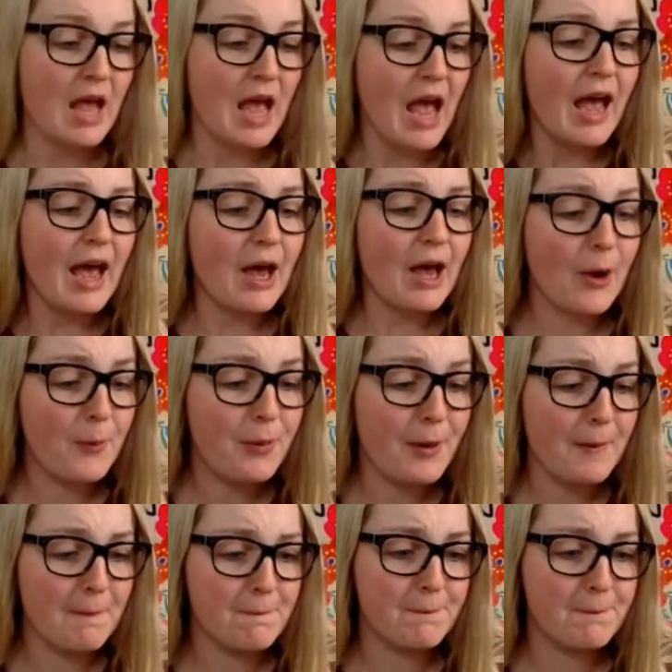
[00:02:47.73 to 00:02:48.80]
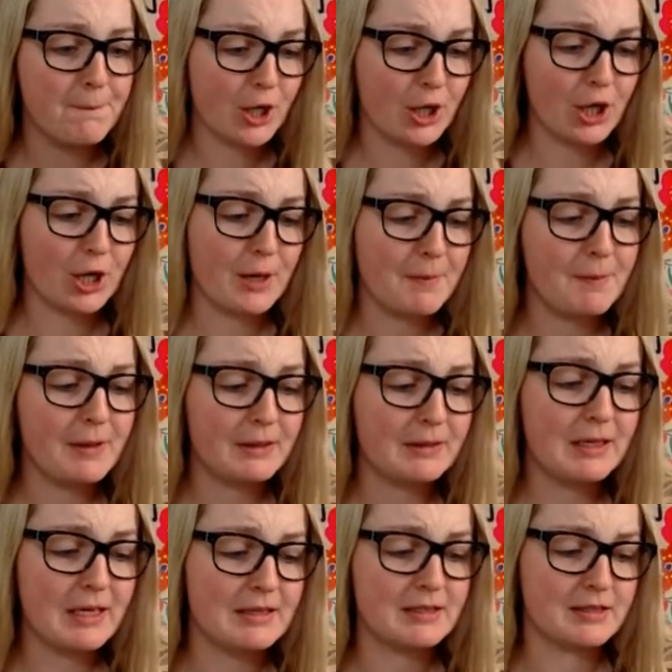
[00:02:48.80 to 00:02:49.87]
"Help! Murder!
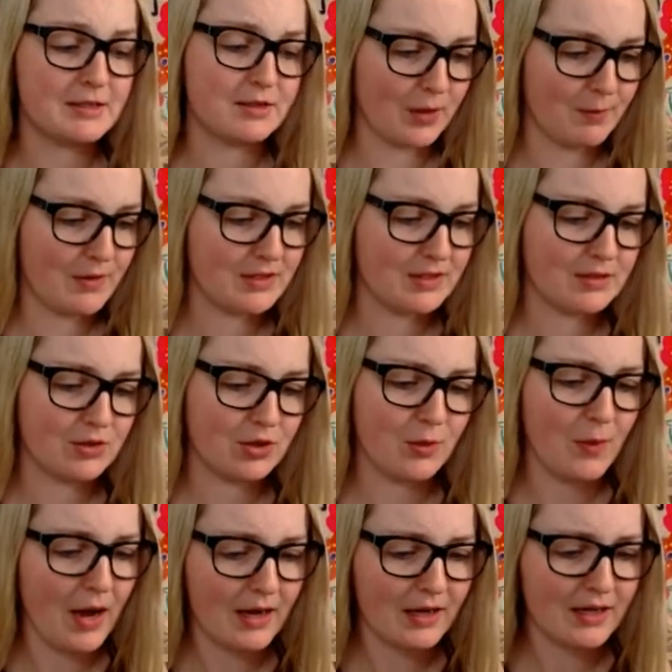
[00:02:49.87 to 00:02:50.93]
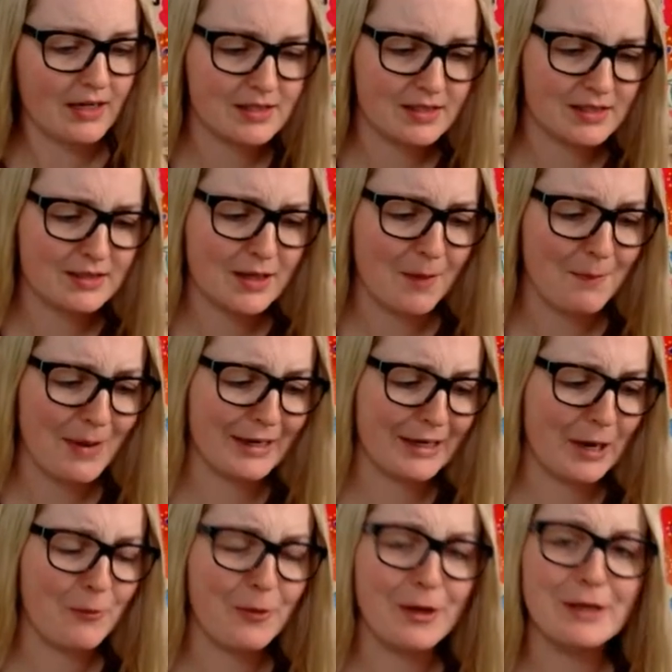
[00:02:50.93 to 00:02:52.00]
Police!" screamed Mrs. Gloop. "Augustus, come back
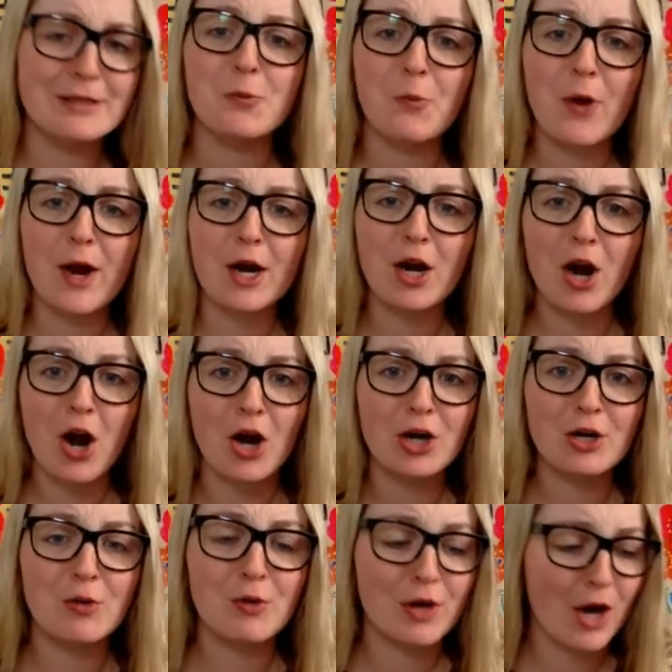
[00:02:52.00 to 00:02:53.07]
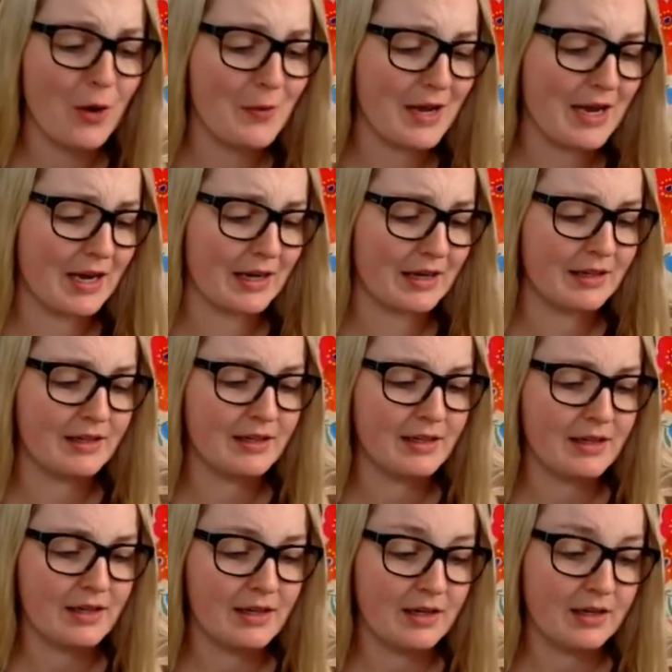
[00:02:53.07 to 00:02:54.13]
at once! Where are you going?"
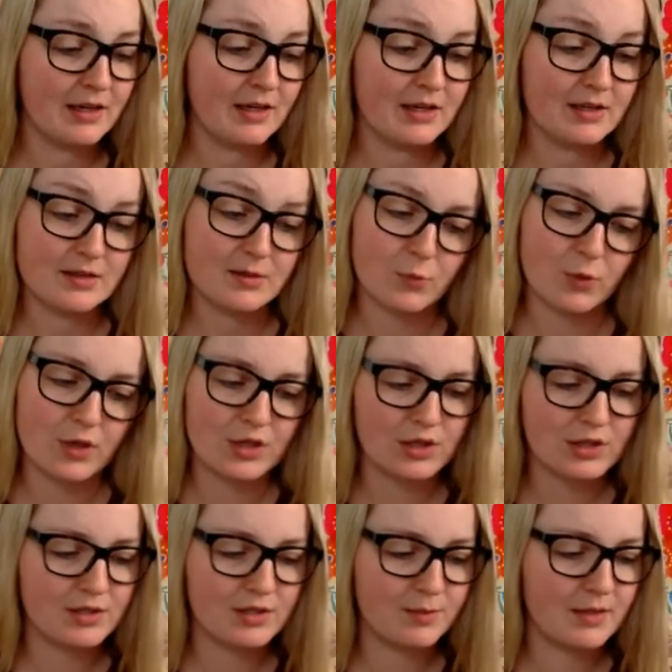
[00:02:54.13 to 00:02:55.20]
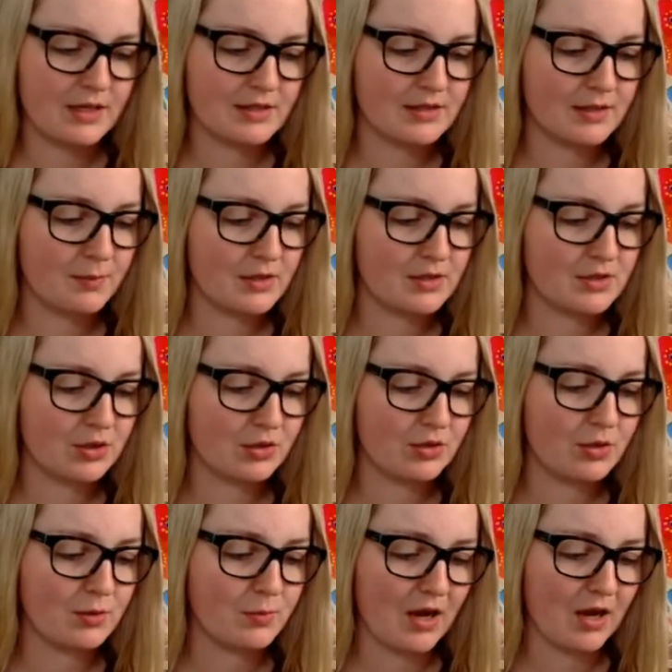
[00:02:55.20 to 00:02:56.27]
"It's a wonder to me," said Mr.
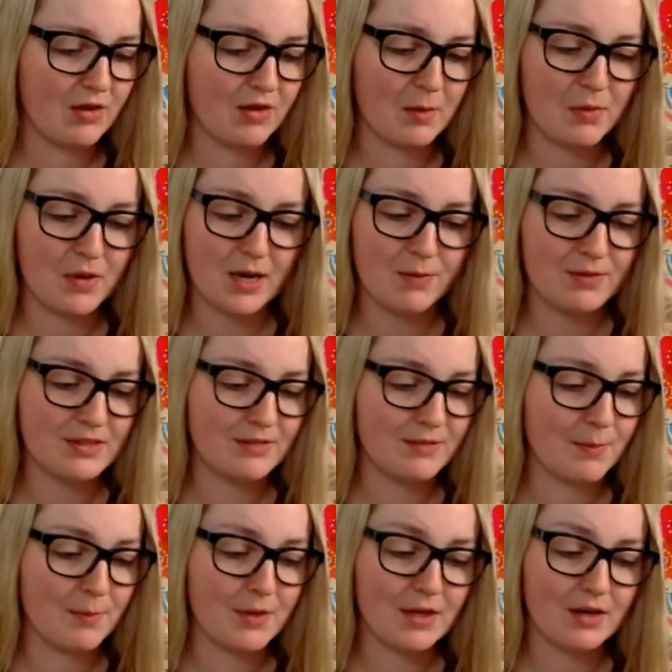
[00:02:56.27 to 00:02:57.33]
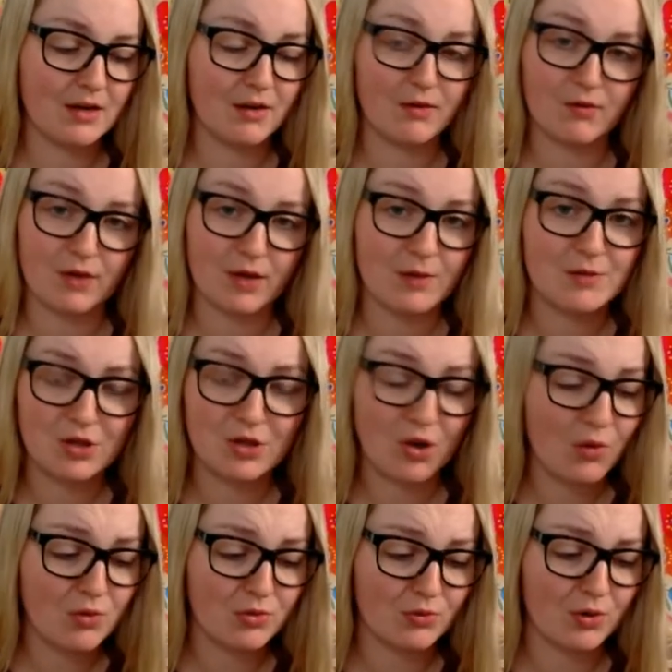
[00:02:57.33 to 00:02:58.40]
Gloop, "how that pipe is even big enough for him to
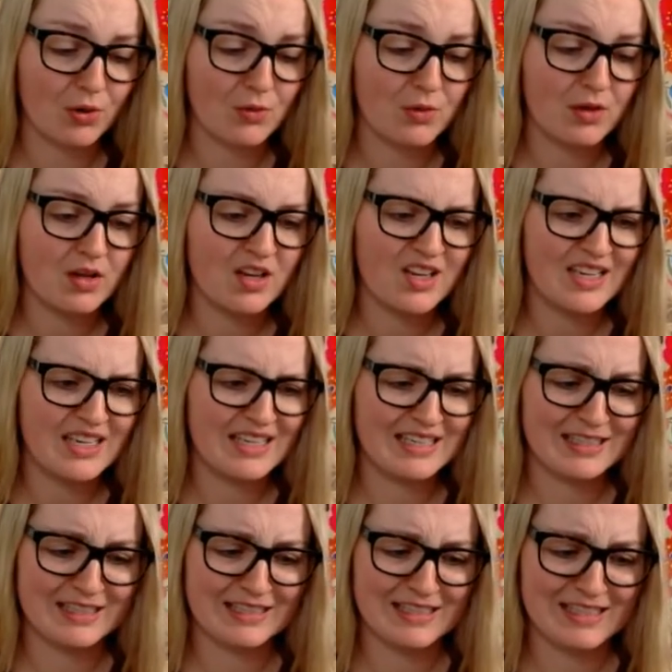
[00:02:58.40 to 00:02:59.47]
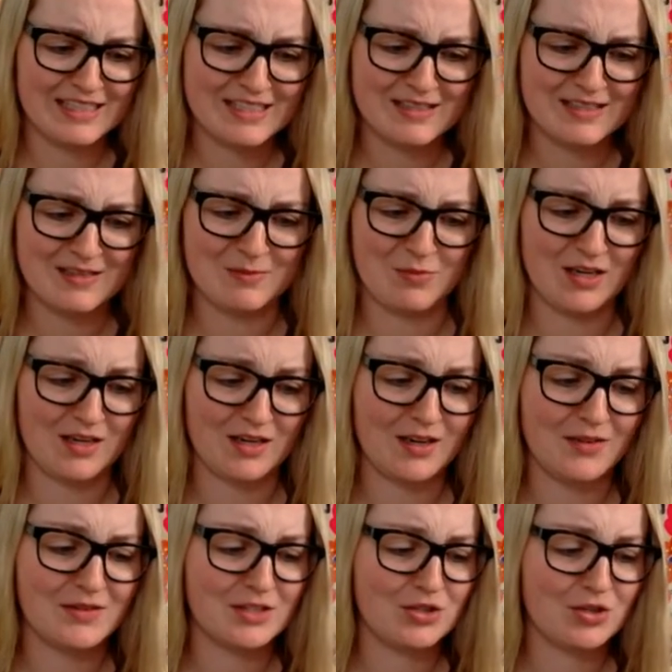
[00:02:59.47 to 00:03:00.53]
go through." "It isn't big
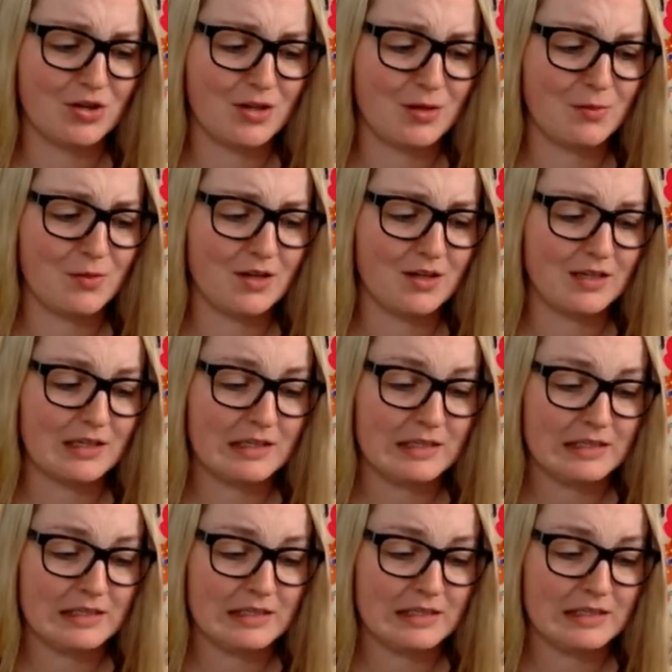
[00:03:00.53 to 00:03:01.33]
enough," said Charlie Bucket.